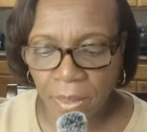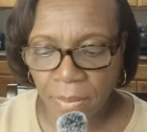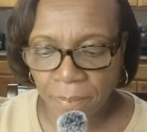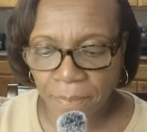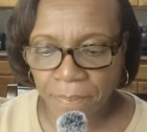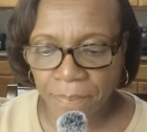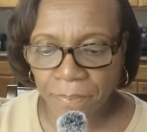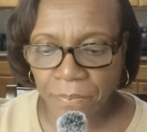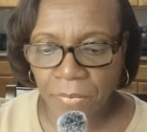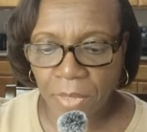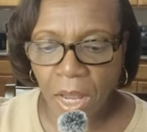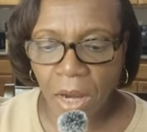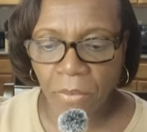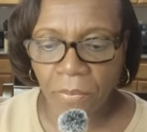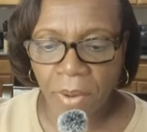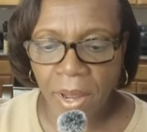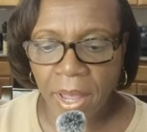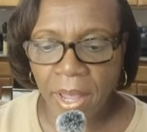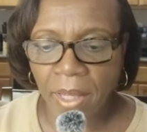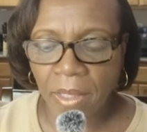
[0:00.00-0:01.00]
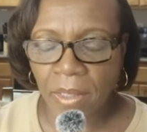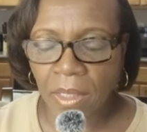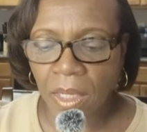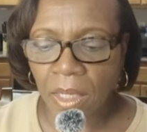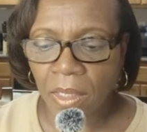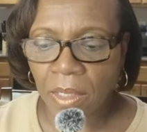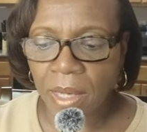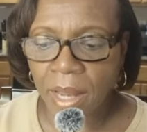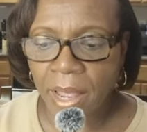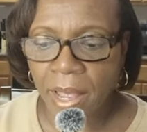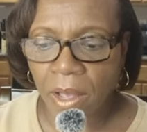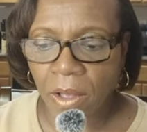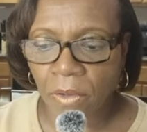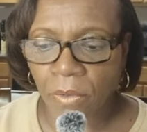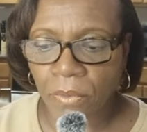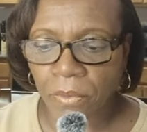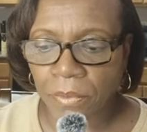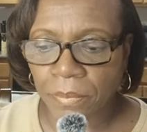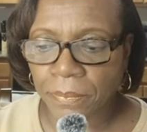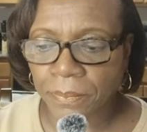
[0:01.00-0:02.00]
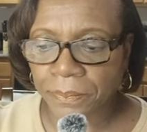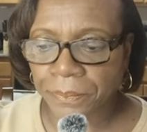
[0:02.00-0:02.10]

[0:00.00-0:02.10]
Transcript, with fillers: them. All right. Now,